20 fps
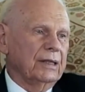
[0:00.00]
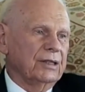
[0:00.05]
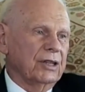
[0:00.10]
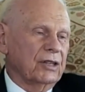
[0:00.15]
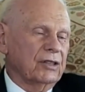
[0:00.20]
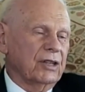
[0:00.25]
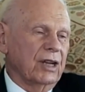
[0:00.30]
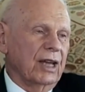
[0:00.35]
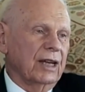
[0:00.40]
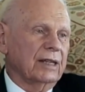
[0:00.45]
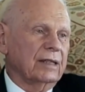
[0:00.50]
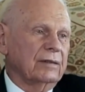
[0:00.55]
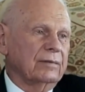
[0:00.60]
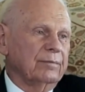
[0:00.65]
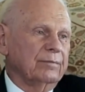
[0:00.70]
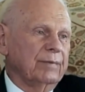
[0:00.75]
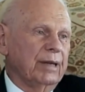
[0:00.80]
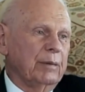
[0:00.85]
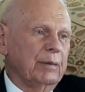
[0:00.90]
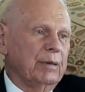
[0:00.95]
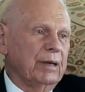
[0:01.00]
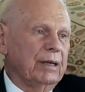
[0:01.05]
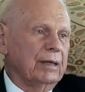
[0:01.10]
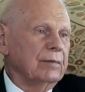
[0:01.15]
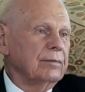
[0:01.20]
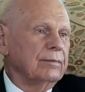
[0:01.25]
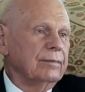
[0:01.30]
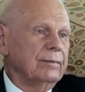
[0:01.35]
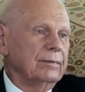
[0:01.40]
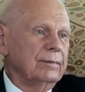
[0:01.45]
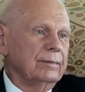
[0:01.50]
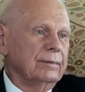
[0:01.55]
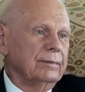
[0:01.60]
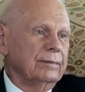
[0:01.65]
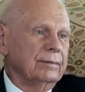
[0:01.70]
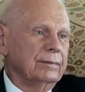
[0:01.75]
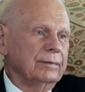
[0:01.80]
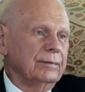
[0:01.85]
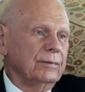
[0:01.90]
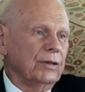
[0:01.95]
Just like maybe
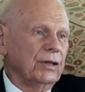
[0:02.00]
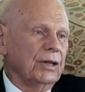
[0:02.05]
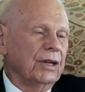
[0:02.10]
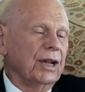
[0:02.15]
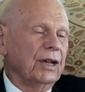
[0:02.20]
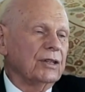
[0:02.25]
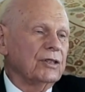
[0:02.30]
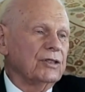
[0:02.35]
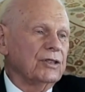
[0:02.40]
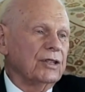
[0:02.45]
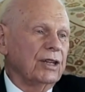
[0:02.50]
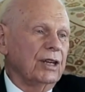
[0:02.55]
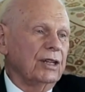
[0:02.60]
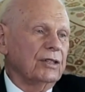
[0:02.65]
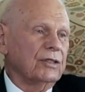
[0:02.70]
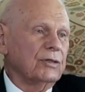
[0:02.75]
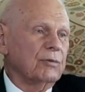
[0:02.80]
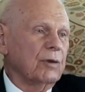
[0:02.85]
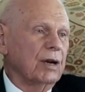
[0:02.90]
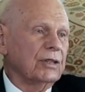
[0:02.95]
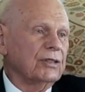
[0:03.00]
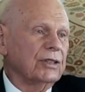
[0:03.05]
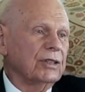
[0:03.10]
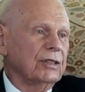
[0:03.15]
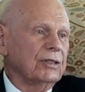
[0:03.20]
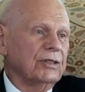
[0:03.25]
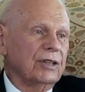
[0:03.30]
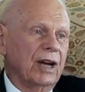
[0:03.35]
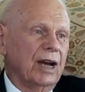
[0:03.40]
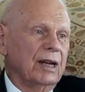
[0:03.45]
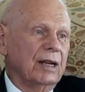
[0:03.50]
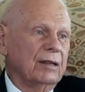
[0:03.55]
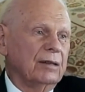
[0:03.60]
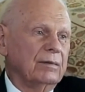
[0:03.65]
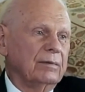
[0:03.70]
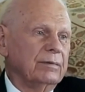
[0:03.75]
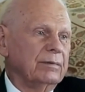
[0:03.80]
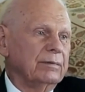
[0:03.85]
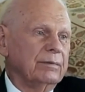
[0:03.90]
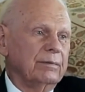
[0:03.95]
the United States, Russia, China
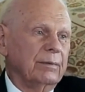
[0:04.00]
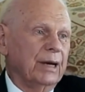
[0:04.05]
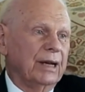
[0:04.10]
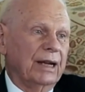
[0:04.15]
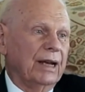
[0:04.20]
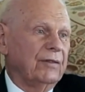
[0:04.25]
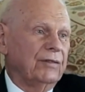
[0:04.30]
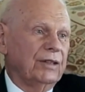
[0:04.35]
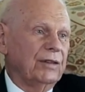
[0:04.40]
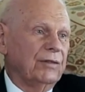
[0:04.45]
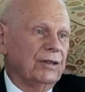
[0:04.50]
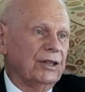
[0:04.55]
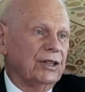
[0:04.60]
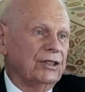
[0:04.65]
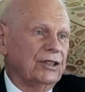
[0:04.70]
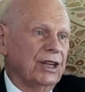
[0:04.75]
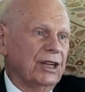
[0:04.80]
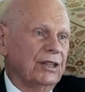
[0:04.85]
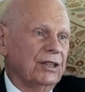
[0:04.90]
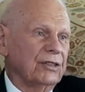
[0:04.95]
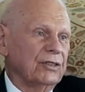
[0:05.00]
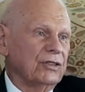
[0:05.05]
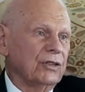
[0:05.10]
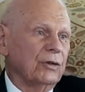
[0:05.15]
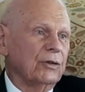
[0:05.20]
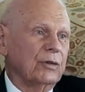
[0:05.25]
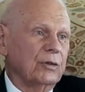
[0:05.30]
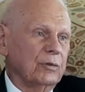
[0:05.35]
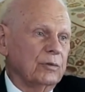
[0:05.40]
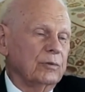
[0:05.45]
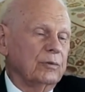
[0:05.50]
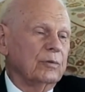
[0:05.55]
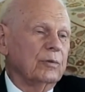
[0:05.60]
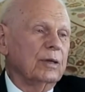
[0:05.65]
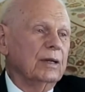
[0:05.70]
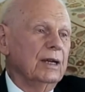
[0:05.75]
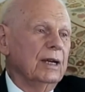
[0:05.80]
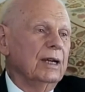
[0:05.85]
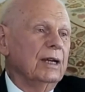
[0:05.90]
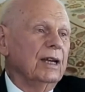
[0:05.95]
might have different agendas. So
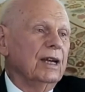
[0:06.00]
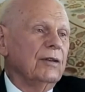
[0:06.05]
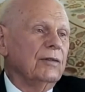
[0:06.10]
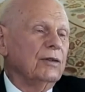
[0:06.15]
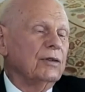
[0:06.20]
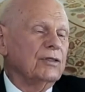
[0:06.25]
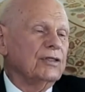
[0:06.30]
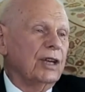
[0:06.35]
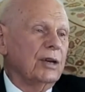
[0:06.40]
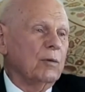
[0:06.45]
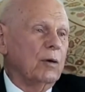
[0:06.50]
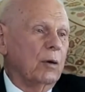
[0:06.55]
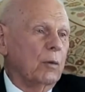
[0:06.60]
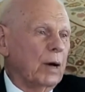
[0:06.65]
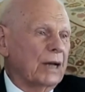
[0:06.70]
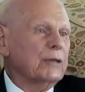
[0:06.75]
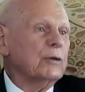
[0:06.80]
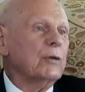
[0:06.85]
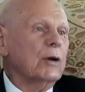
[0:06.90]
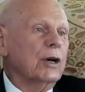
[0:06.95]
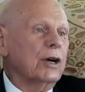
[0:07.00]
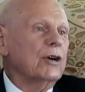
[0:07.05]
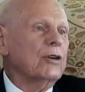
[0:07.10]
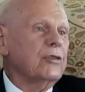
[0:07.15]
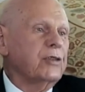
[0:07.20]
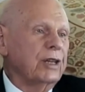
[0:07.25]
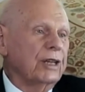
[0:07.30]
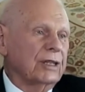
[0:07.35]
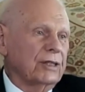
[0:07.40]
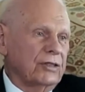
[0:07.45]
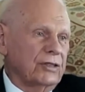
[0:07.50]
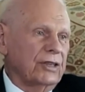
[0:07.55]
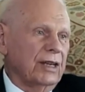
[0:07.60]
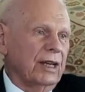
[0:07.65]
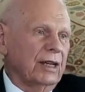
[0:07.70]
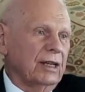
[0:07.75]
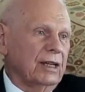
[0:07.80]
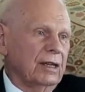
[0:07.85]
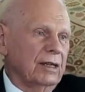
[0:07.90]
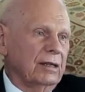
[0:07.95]
if you say, well, what do Earthlings
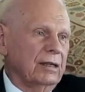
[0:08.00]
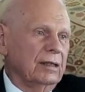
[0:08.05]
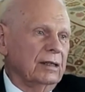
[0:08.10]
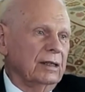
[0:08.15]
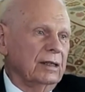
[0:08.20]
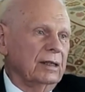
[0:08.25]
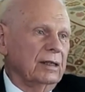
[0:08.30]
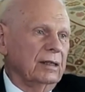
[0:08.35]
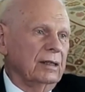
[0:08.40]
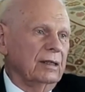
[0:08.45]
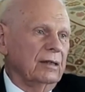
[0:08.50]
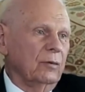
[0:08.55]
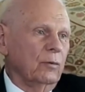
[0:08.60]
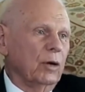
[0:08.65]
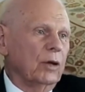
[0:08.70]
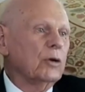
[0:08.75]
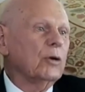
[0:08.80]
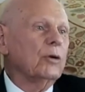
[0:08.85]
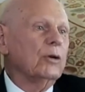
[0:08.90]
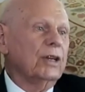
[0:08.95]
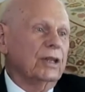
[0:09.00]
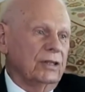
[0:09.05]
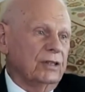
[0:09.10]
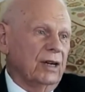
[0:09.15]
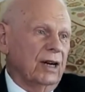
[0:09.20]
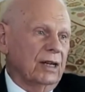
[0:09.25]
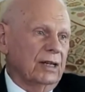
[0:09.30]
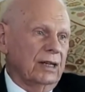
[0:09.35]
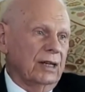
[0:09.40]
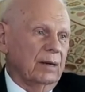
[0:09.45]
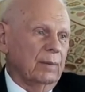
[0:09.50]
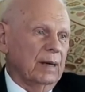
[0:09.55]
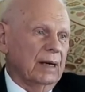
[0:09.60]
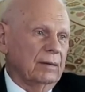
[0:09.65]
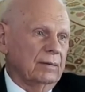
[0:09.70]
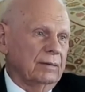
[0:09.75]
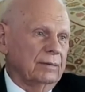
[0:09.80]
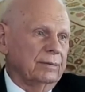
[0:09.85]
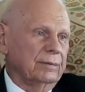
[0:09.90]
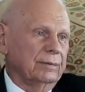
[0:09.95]
think? Well, who are you talking about?
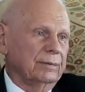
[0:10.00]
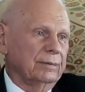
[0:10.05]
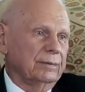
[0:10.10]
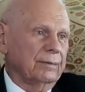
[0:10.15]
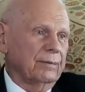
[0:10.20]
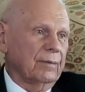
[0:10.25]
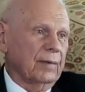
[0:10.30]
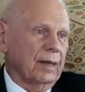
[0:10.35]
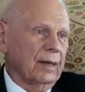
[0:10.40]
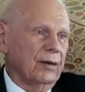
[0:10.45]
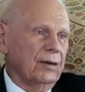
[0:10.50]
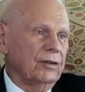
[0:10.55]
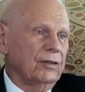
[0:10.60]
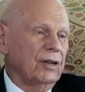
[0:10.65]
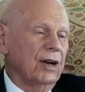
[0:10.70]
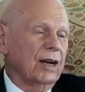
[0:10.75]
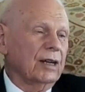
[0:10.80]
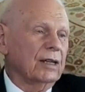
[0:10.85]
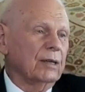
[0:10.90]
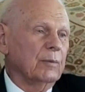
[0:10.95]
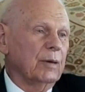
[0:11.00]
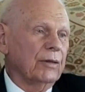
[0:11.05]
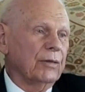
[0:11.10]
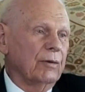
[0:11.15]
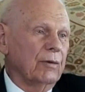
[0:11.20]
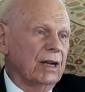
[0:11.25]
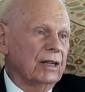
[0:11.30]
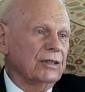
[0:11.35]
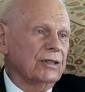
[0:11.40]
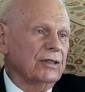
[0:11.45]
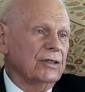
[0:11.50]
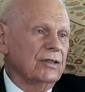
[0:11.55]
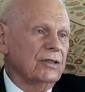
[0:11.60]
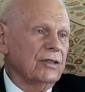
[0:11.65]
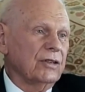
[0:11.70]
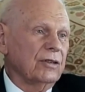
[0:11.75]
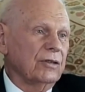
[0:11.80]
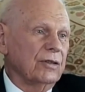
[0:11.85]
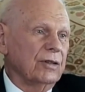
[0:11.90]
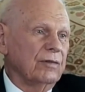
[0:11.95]
Are you talking about the Russians
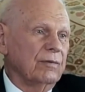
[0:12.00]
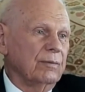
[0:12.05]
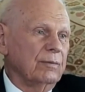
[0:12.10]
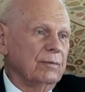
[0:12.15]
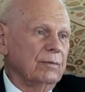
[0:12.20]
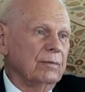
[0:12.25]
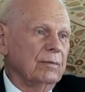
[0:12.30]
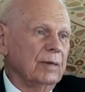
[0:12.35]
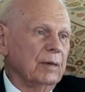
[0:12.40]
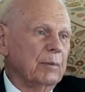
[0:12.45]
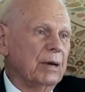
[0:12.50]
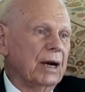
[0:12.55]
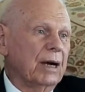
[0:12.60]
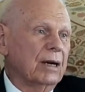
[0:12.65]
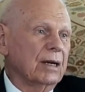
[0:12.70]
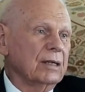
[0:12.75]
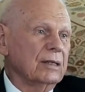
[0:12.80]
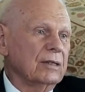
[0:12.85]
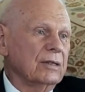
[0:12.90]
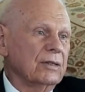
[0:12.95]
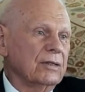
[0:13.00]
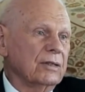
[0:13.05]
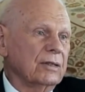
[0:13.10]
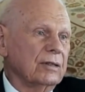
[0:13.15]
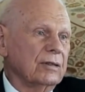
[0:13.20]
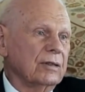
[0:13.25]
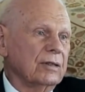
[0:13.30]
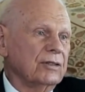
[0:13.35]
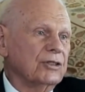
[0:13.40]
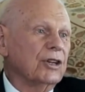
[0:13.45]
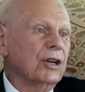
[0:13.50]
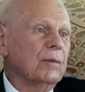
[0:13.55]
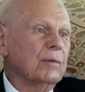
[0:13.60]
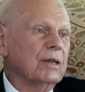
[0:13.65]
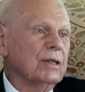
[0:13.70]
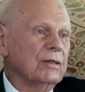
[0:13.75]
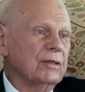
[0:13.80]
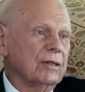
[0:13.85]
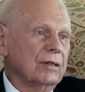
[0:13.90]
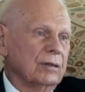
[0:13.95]
or the Americans or the
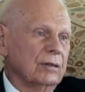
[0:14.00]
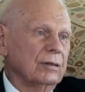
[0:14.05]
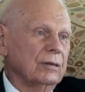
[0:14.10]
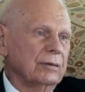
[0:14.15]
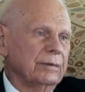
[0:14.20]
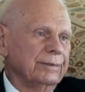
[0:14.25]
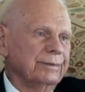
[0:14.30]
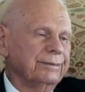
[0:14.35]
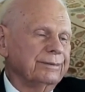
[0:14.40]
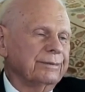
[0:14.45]
Germans or who?